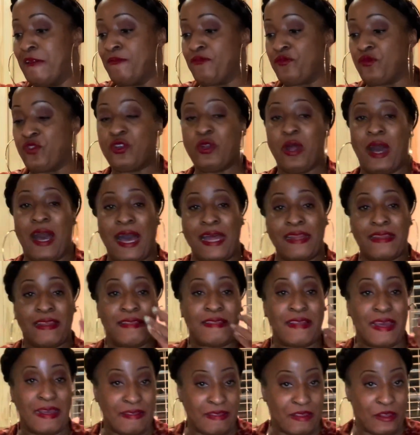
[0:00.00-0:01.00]
You know, I had to
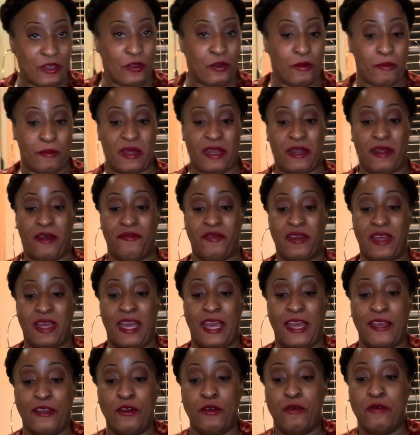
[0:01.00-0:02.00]
taste a little bit of it,
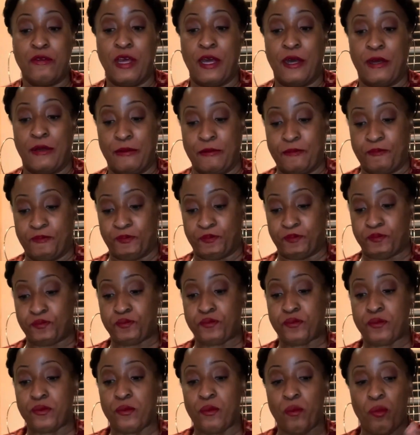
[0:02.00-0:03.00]
and you know,
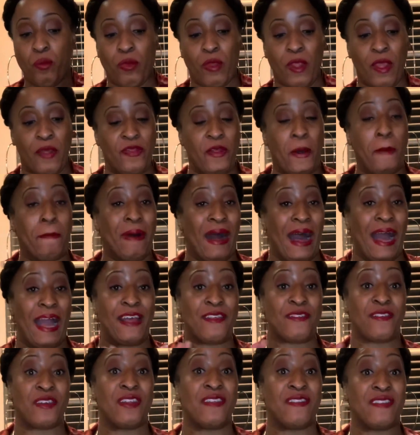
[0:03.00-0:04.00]
the pie
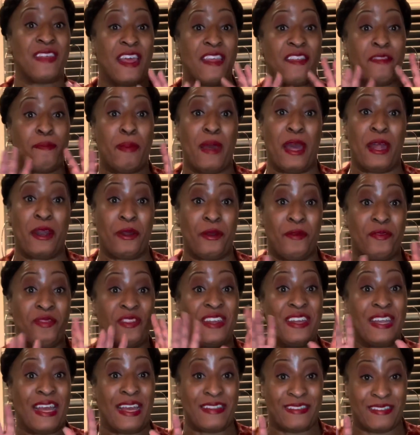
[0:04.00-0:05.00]
is gonna taste better the
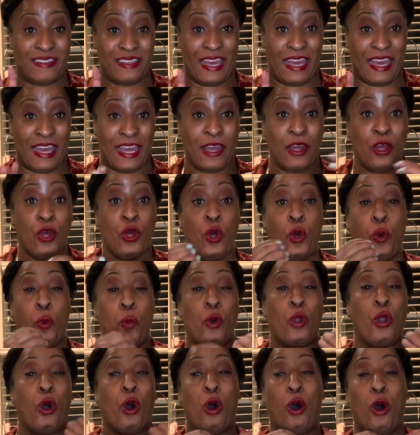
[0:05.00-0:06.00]
next day
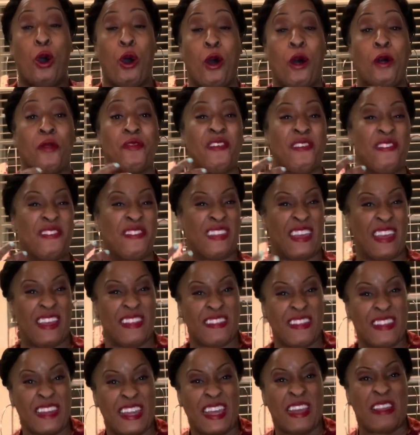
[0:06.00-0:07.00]
when all the
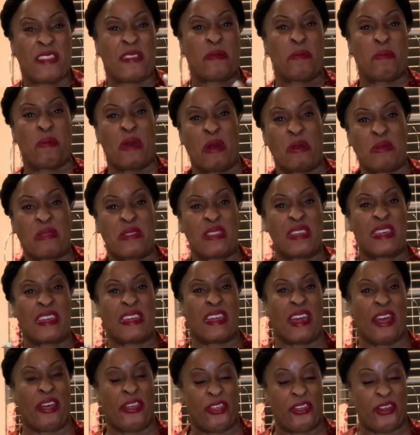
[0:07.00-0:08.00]
seasonings melt
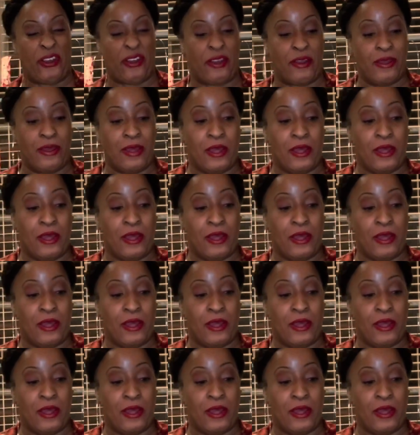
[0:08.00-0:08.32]
together.